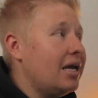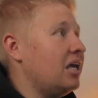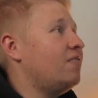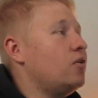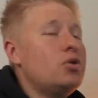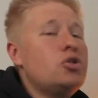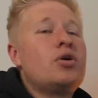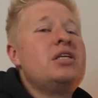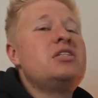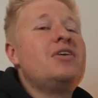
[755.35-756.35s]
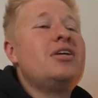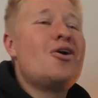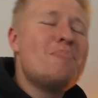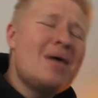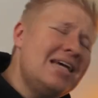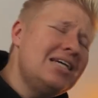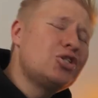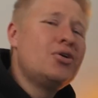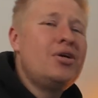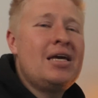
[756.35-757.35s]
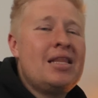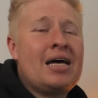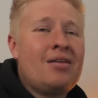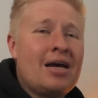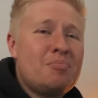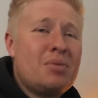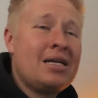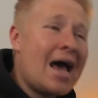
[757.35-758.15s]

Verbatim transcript: If you enjoyed this video, make sure you hit that like button